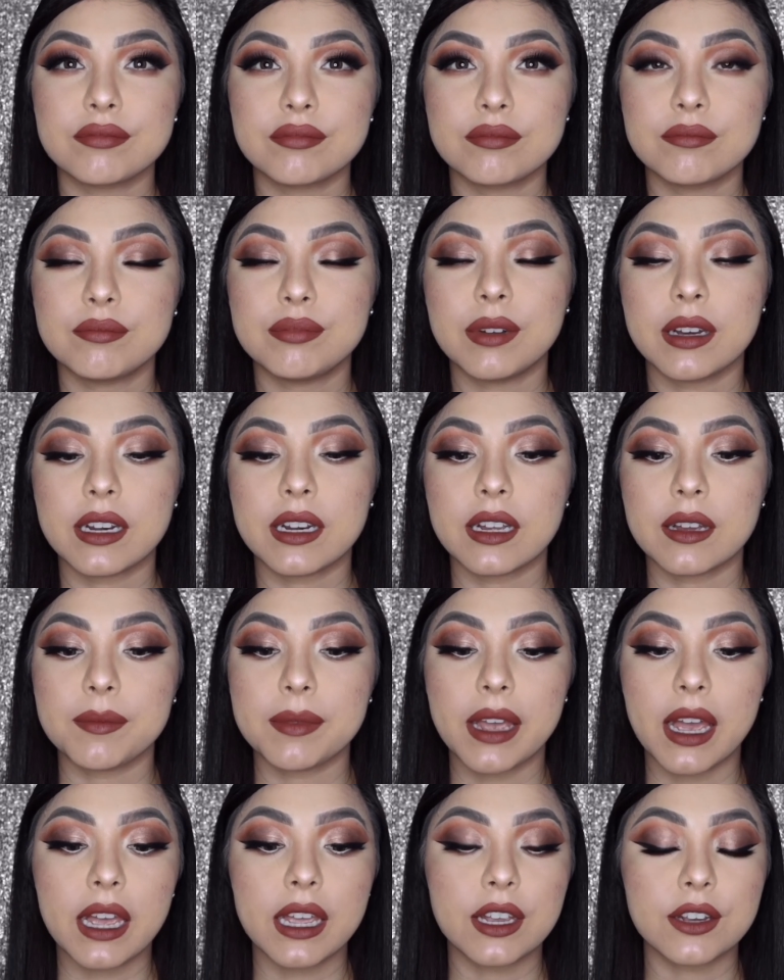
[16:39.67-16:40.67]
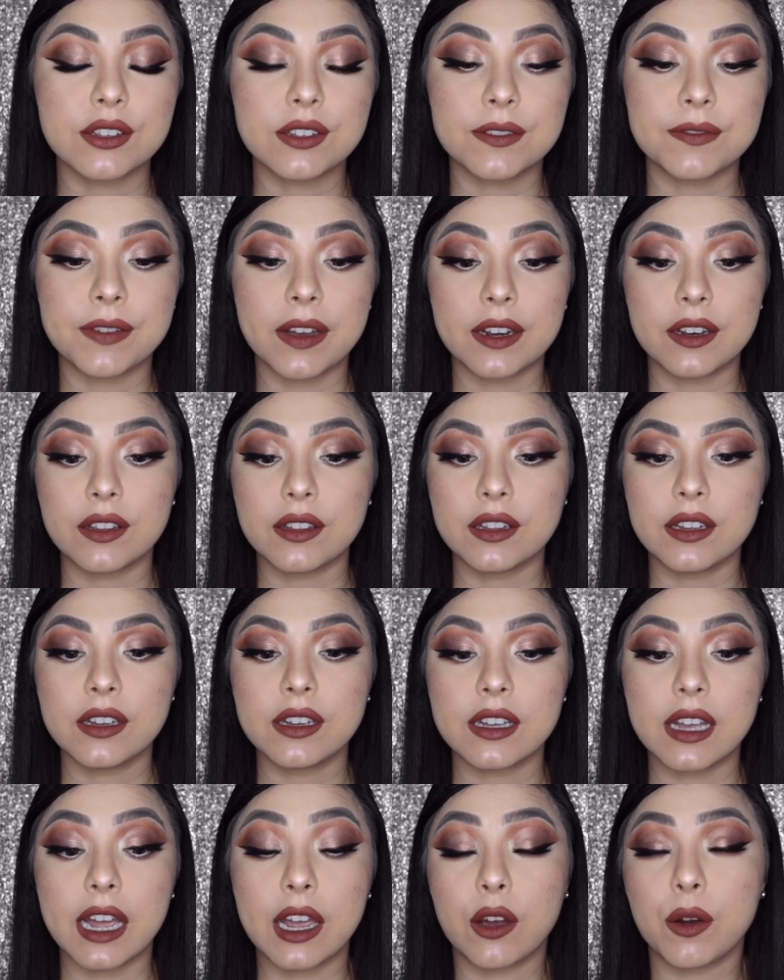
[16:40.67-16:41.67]
But um, yeah, here's a final
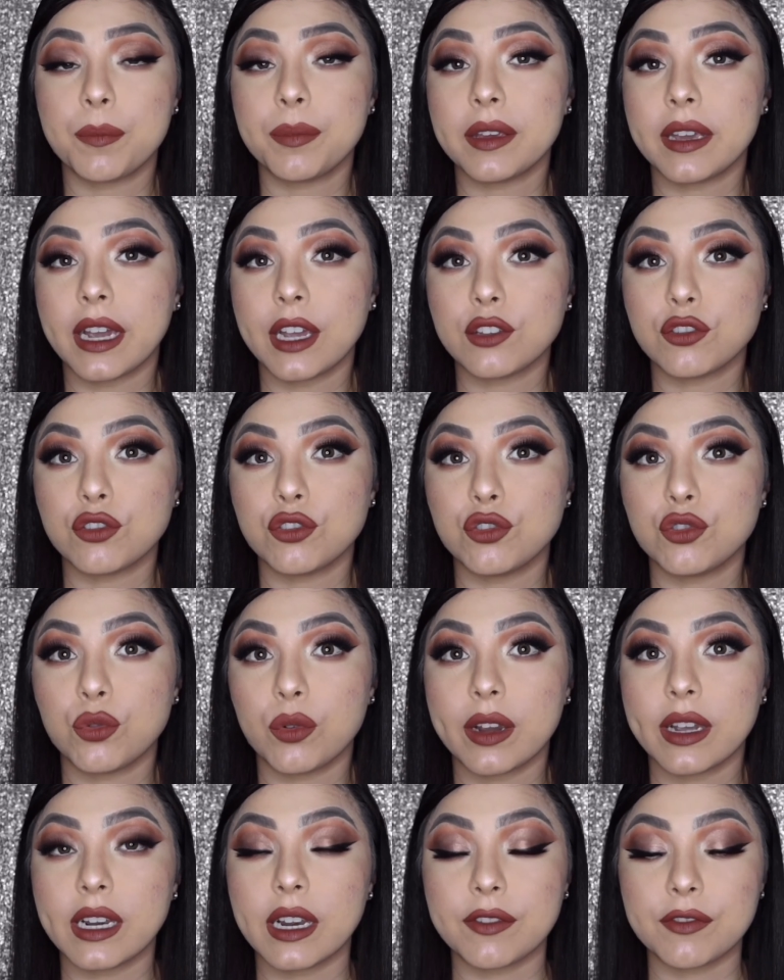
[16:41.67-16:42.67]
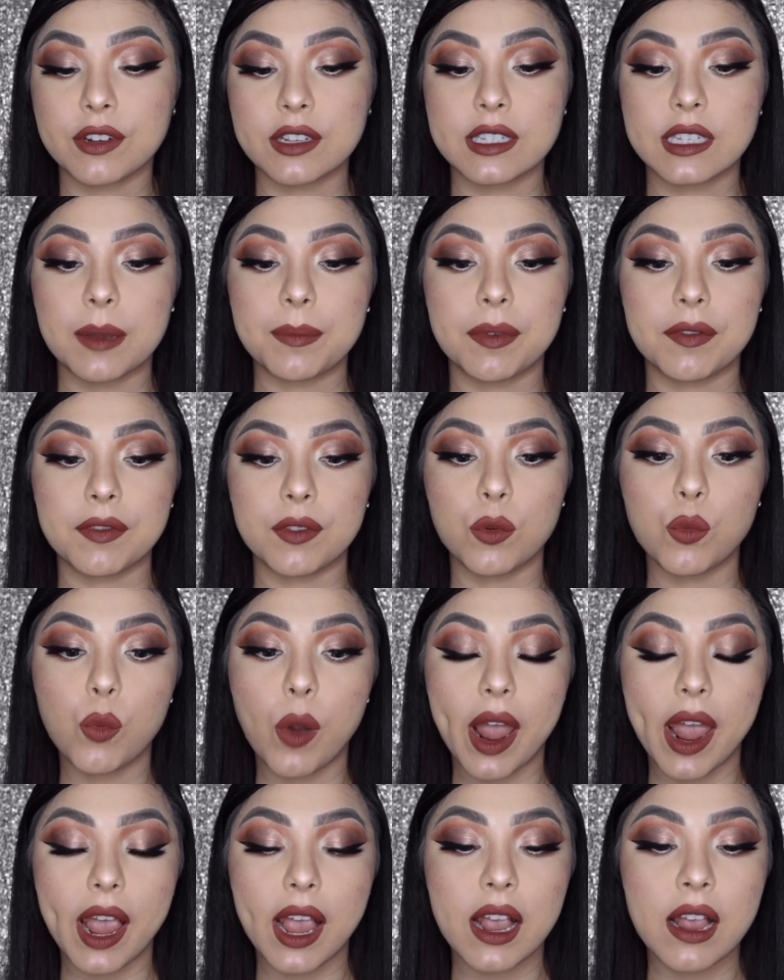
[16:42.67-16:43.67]
look. I hope you guys enjoyed every step of the
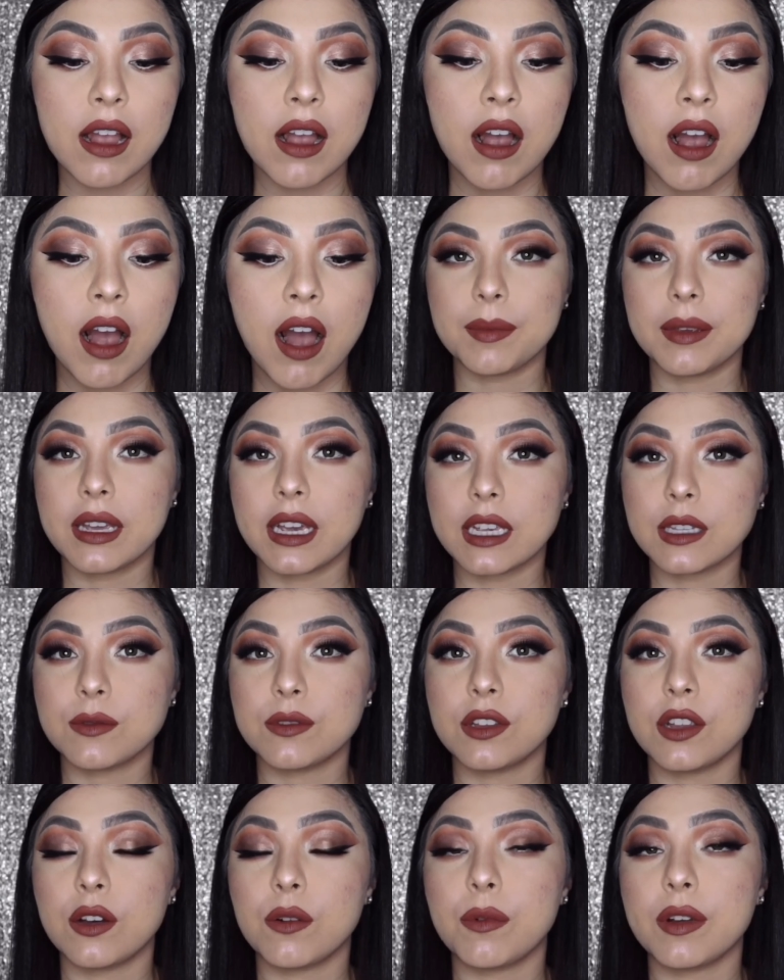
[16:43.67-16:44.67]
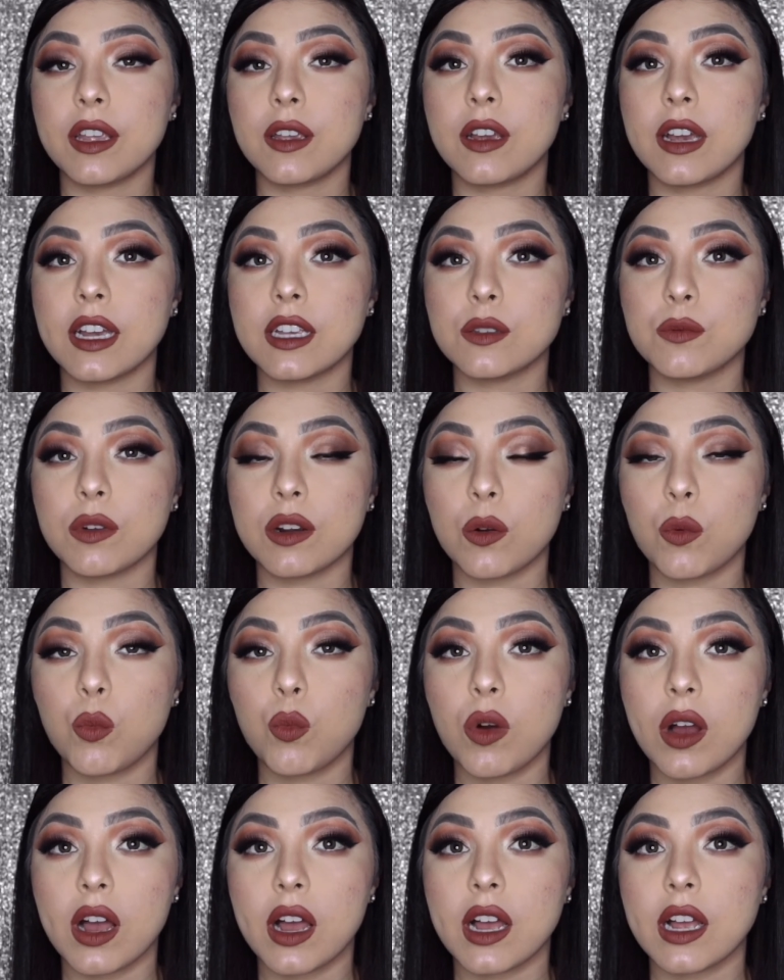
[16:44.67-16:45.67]
way. If you guys know what you guys want to
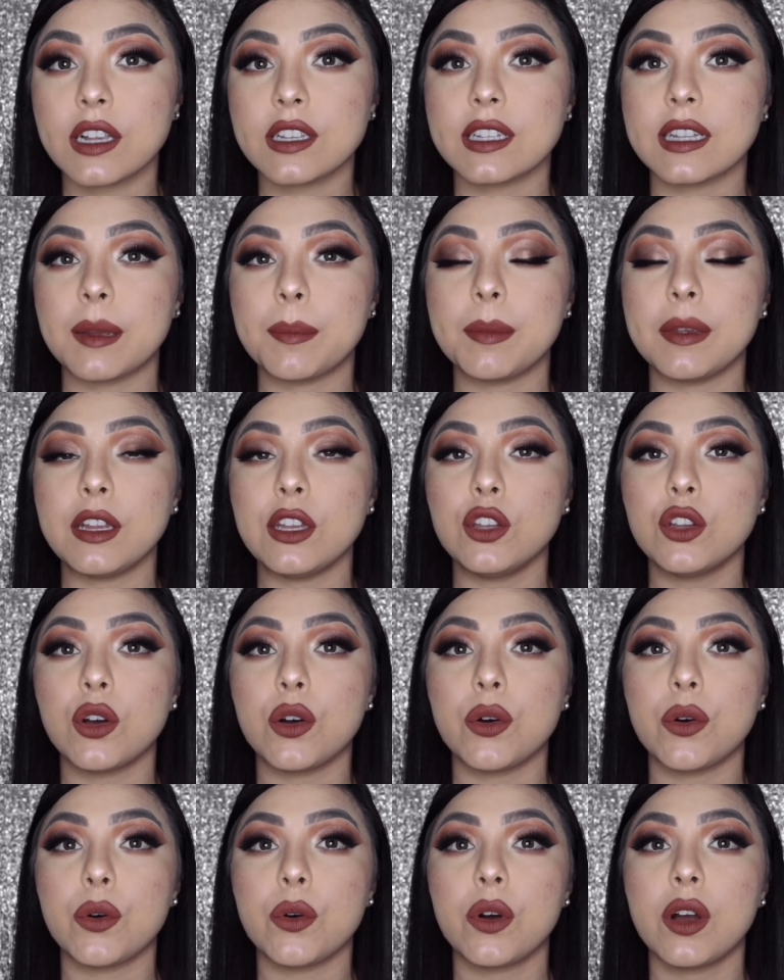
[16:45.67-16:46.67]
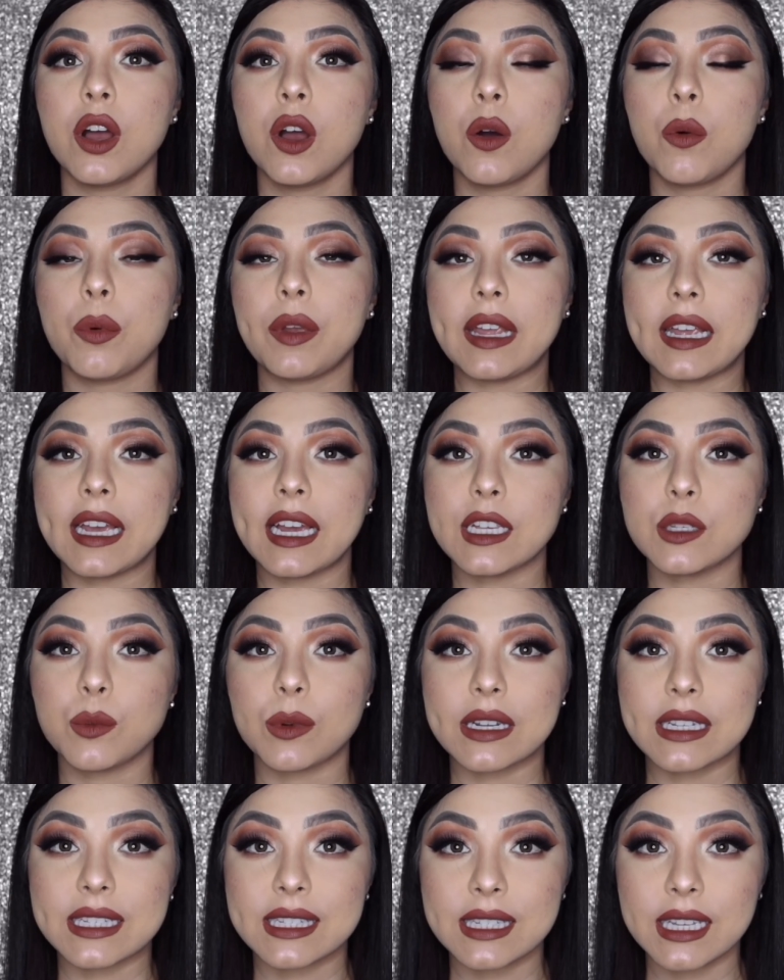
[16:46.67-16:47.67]
watch, let me know what you guys want
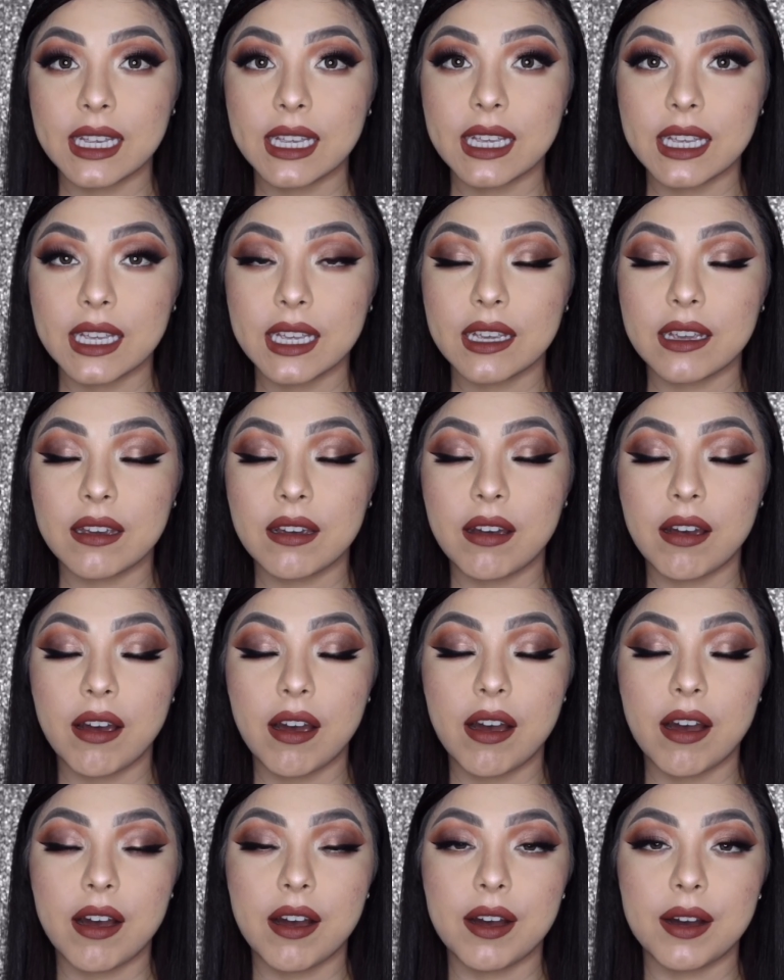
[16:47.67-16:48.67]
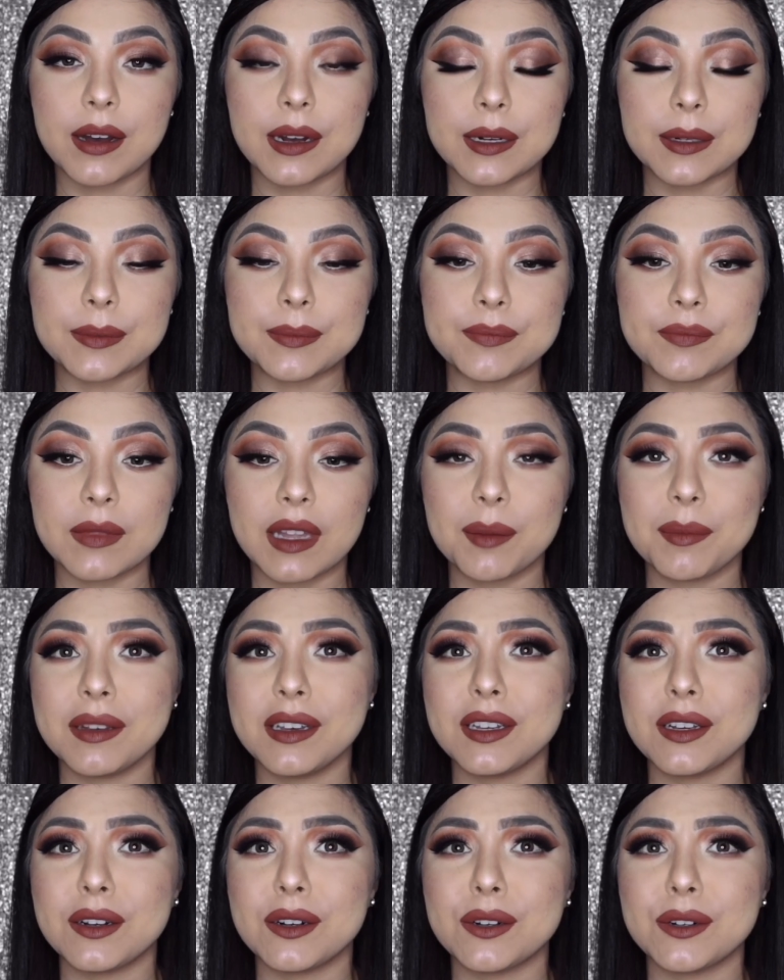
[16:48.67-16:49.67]
to see. Um, let me
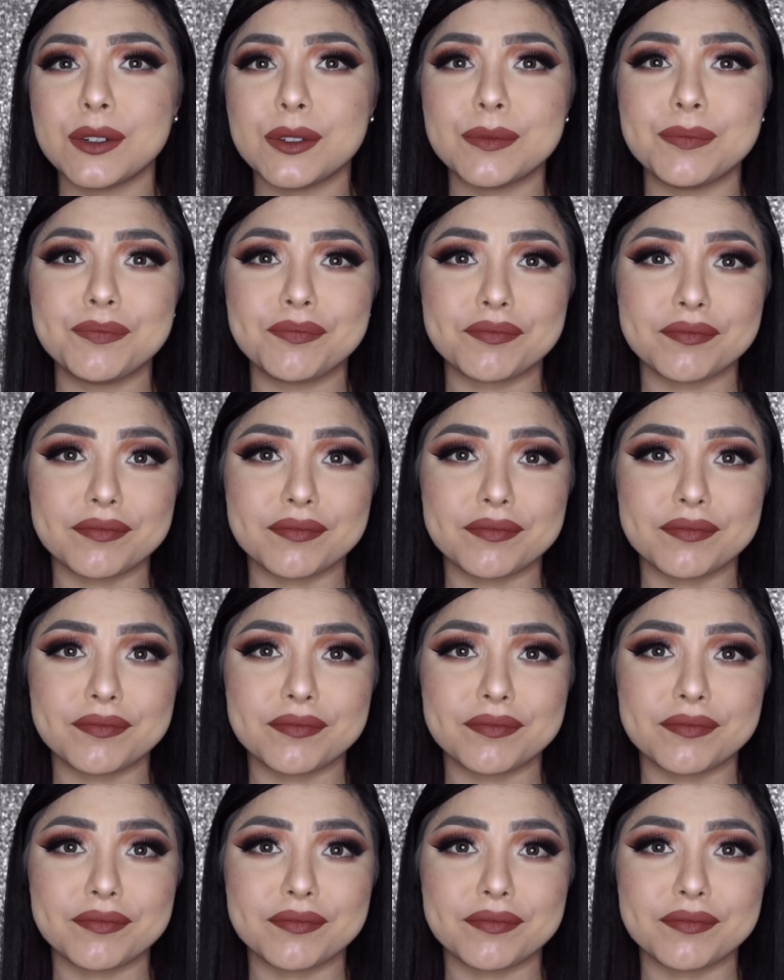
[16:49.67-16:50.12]
know